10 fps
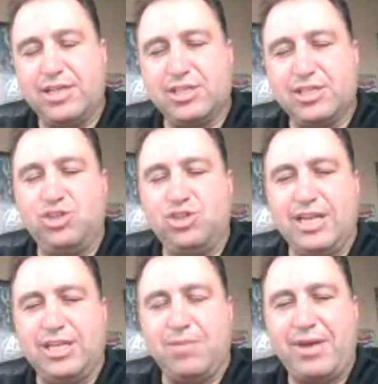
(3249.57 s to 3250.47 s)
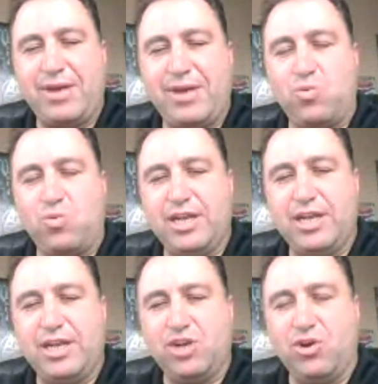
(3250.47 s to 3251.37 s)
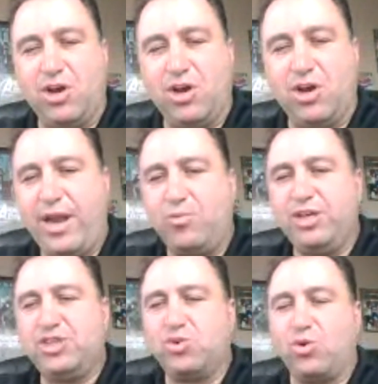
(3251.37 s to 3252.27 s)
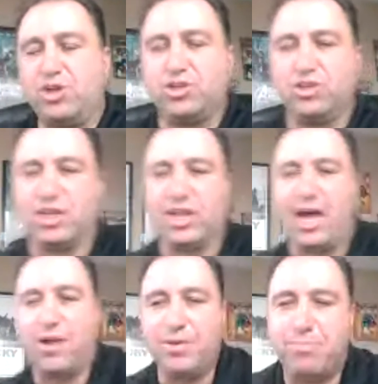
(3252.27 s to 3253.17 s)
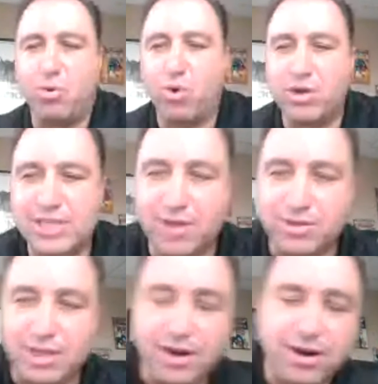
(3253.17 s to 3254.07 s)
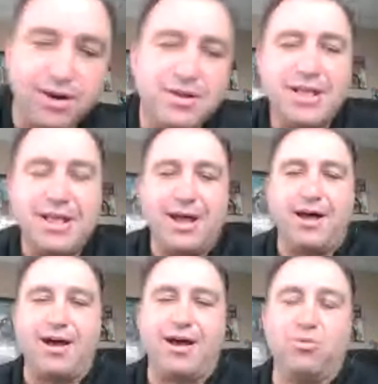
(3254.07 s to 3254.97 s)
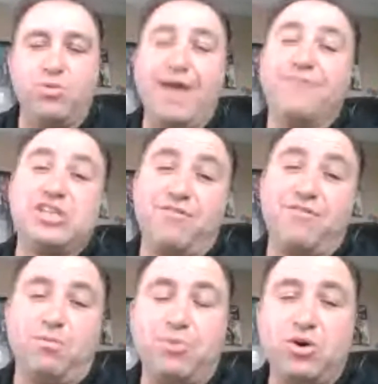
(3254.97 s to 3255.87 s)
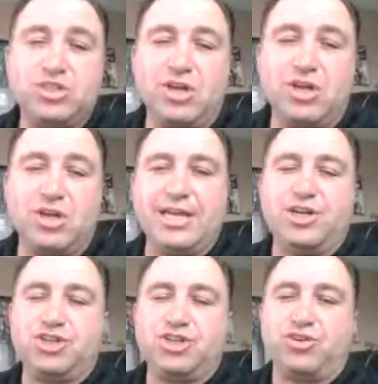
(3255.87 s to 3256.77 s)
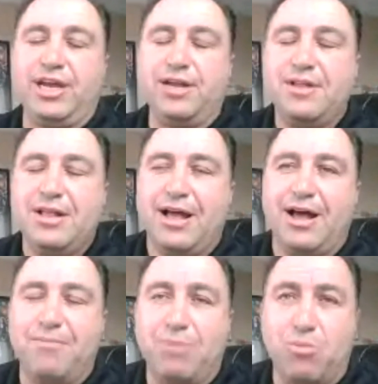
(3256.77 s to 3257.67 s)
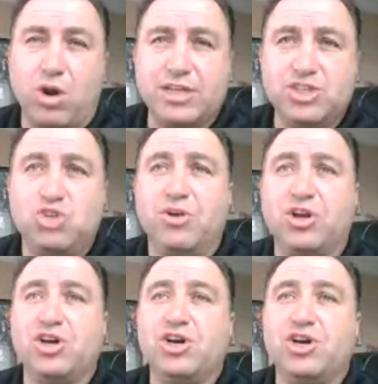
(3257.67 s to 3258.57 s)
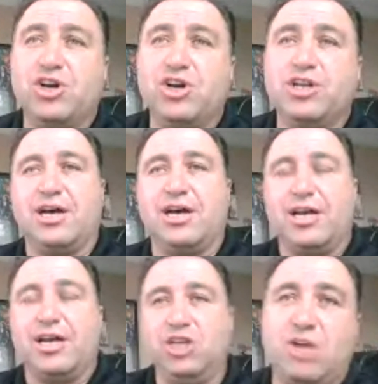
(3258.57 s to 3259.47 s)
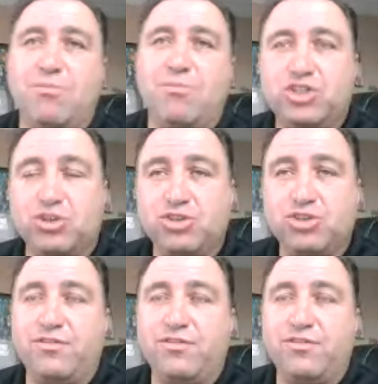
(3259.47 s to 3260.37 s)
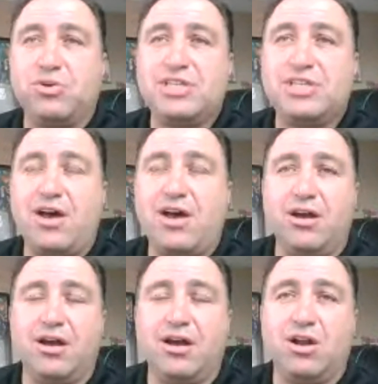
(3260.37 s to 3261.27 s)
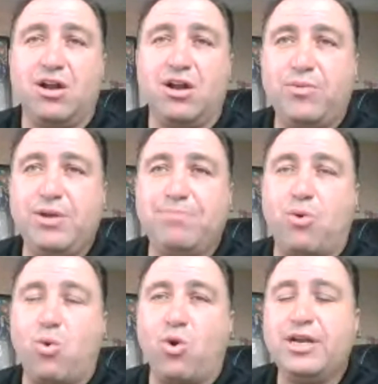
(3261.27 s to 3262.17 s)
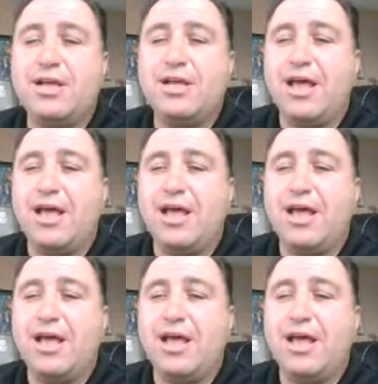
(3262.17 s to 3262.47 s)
is, as you said, it depends on what it is. You know, a great resource, there's a lot of reports out there. We have several books on the industry, but more consumer goods. The U.S. Commercial Service puts out a great report,